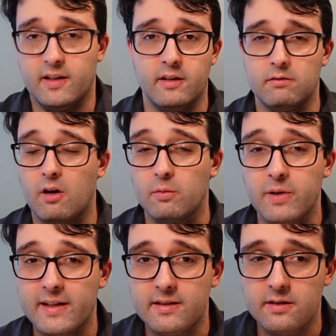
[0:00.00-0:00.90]
in the wrong
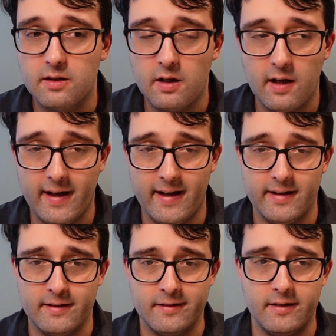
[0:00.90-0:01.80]
place,
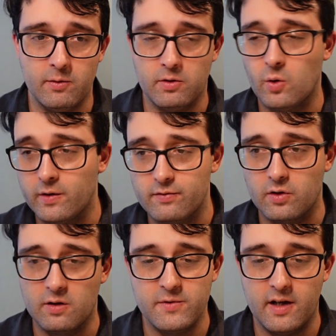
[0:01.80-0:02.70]
and they were going for
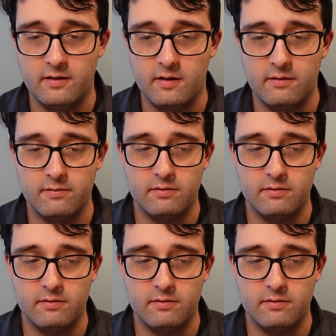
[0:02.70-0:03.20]
an objective